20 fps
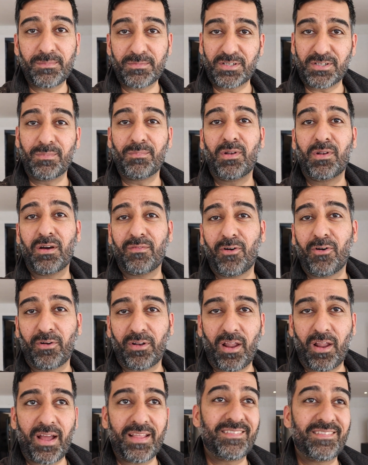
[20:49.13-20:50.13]
them some love
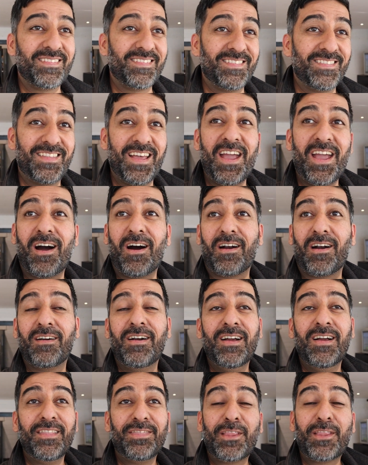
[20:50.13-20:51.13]
online. They
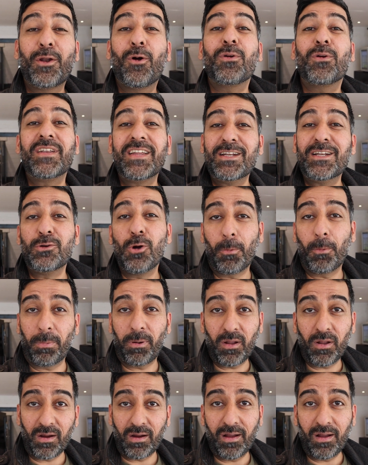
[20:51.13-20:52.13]
don't need no
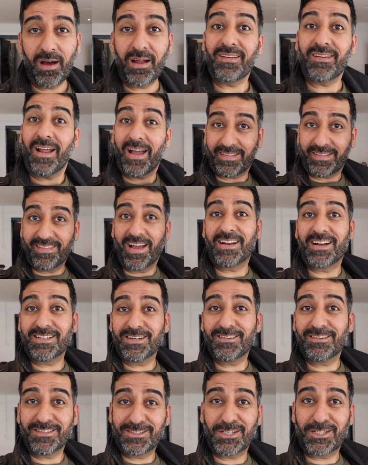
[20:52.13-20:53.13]
plug, unlike
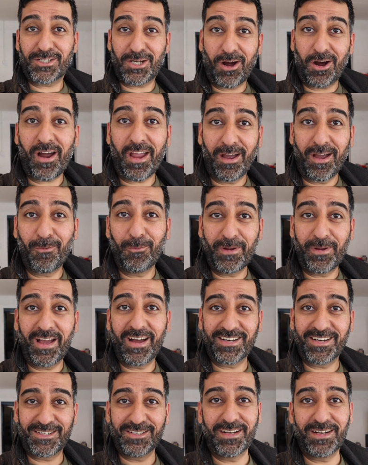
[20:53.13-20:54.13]
that tire we
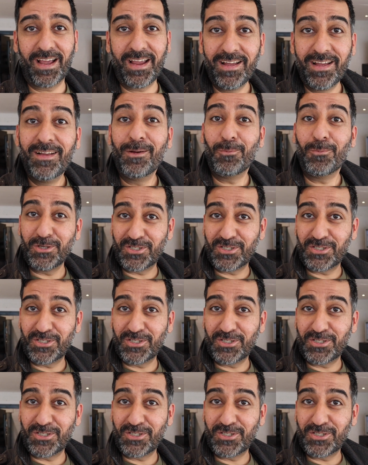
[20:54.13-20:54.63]
had today,